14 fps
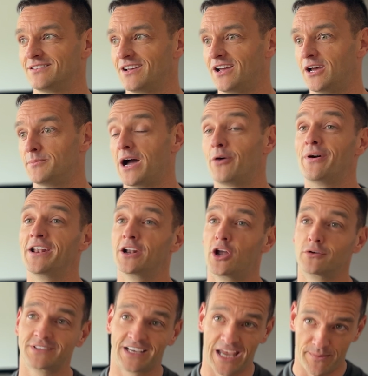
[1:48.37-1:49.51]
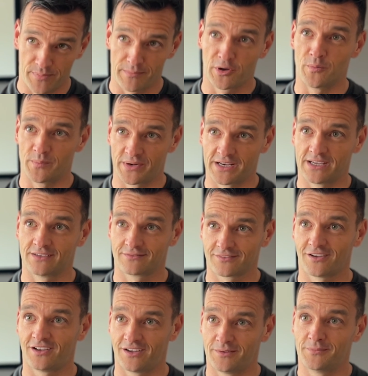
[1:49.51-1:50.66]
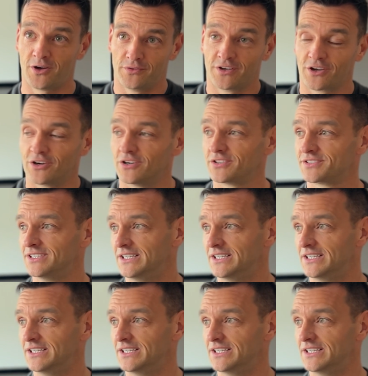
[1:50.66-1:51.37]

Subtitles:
but I went along to keep him company on the course.